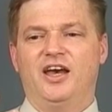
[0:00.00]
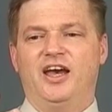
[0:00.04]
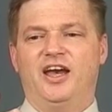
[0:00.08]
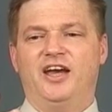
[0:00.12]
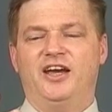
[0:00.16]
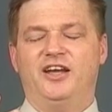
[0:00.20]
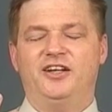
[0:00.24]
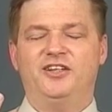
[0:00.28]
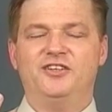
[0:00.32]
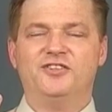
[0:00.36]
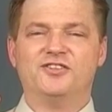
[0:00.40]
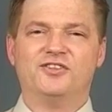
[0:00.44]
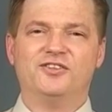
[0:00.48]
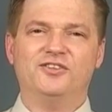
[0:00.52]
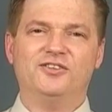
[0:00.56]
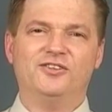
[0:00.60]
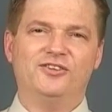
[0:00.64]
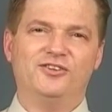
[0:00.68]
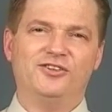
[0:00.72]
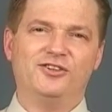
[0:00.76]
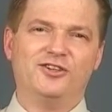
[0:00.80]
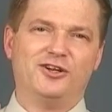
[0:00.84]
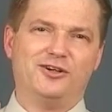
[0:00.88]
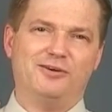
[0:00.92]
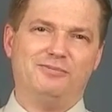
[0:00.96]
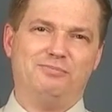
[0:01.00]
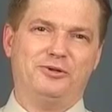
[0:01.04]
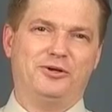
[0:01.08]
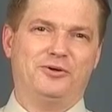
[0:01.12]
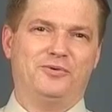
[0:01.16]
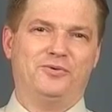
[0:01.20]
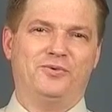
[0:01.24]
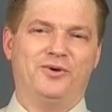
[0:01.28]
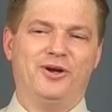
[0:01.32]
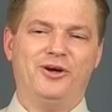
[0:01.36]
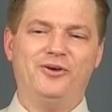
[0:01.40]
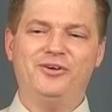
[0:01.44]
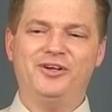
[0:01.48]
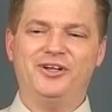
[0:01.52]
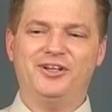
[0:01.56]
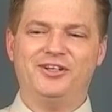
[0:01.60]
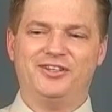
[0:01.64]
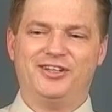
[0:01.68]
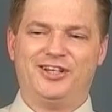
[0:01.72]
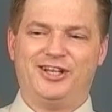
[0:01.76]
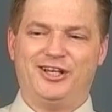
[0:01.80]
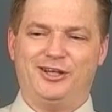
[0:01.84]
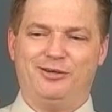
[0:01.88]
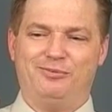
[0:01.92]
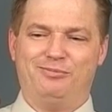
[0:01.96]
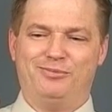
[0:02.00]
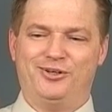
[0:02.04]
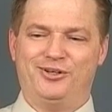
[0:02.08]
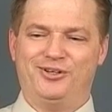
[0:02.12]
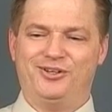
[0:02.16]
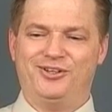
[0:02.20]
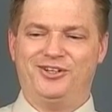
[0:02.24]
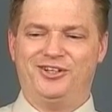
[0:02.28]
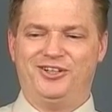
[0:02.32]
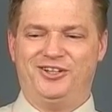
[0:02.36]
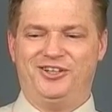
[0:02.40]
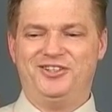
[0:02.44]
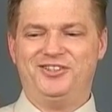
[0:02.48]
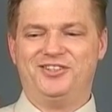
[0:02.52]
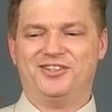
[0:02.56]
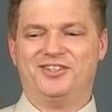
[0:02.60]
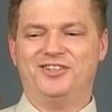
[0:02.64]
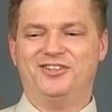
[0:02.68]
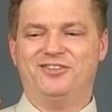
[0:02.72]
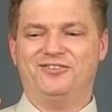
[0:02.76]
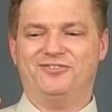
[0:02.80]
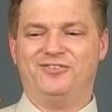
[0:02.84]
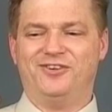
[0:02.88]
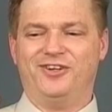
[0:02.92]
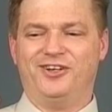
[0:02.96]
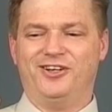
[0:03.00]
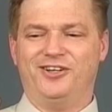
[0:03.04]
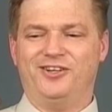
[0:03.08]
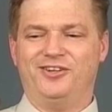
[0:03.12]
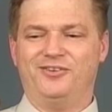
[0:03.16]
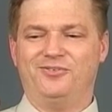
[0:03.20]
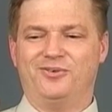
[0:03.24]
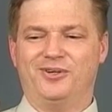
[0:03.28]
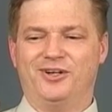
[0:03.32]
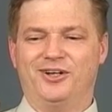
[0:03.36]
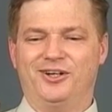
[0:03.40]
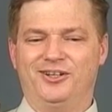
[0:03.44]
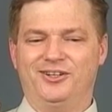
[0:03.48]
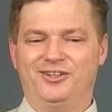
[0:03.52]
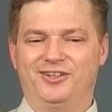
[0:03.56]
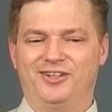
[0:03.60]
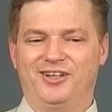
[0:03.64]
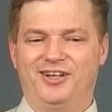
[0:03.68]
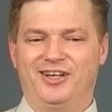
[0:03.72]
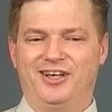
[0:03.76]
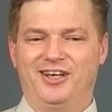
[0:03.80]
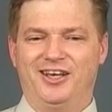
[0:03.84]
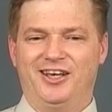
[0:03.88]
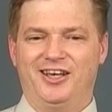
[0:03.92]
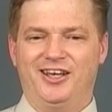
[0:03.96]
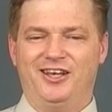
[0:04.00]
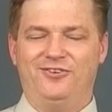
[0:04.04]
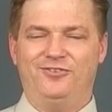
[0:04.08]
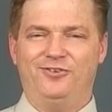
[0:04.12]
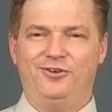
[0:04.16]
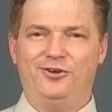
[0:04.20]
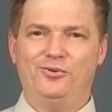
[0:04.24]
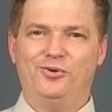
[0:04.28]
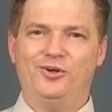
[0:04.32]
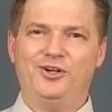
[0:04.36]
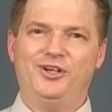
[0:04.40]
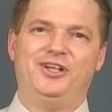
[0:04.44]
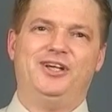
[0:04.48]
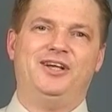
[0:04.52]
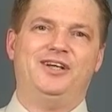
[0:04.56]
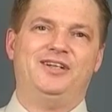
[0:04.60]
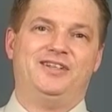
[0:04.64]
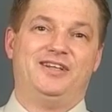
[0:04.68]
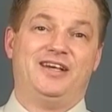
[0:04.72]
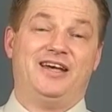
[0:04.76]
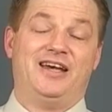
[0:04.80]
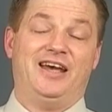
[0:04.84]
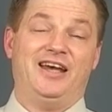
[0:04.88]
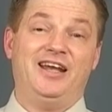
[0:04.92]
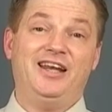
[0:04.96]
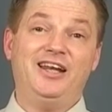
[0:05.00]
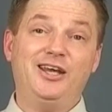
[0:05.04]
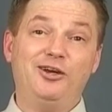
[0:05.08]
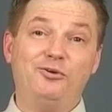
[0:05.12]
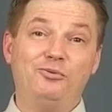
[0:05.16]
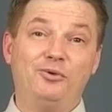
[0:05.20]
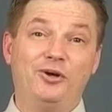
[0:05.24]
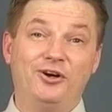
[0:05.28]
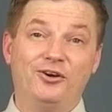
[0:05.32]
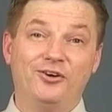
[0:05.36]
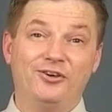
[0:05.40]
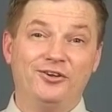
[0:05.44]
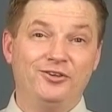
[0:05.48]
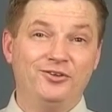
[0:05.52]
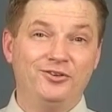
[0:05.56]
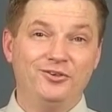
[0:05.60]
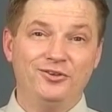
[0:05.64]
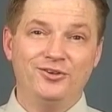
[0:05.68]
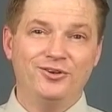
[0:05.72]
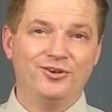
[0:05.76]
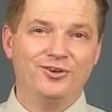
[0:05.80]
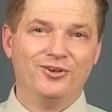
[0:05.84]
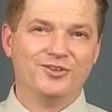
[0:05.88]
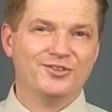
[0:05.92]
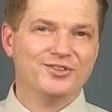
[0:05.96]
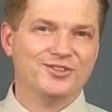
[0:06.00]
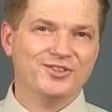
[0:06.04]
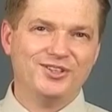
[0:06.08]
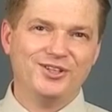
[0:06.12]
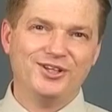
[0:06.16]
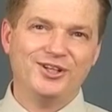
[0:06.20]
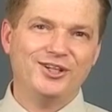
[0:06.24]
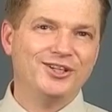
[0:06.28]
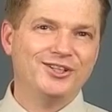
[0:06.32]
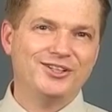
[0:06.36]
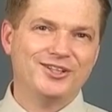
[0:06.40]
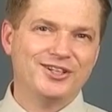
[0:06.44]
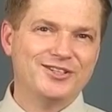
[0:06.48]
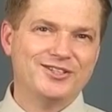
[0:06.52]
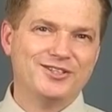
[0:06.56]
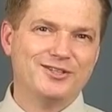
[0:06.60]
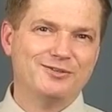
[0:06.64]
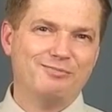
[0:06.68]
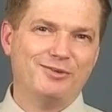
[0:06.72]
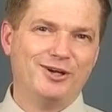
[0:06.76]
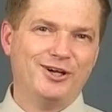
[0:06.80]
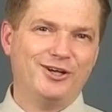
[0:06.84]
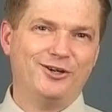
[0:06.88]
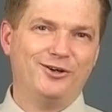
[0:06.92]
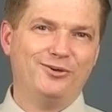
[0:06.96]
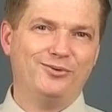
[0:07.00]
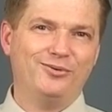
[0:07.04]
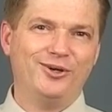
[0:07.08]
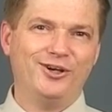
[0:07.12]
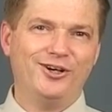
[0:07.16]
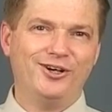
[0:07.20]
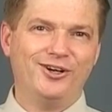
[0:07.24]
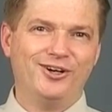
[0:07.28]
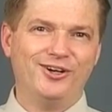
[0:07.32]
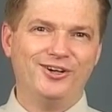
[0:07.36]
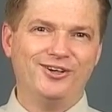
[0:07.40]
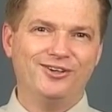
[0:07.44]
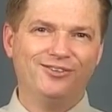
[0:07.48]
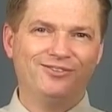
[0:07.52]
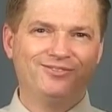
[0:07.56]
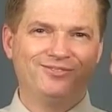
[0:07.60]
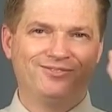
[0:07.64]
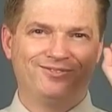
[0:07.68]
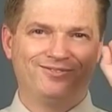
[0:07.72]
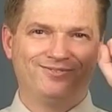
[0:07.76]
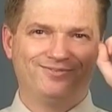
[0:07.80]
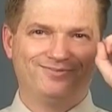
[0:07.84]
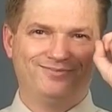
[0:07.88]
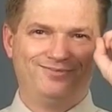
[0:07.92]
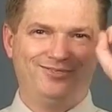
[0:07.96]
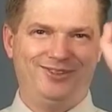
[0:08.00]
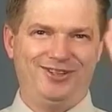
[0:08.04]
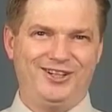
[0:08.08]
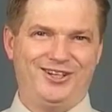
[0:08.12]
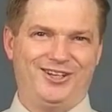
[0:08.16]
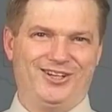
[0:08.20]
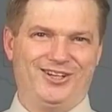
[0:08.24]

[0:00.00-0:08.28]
and it's going to look up in a routing table and it's going to find, well, if you want to get to anywhere in New York City, it doesn't matter where, you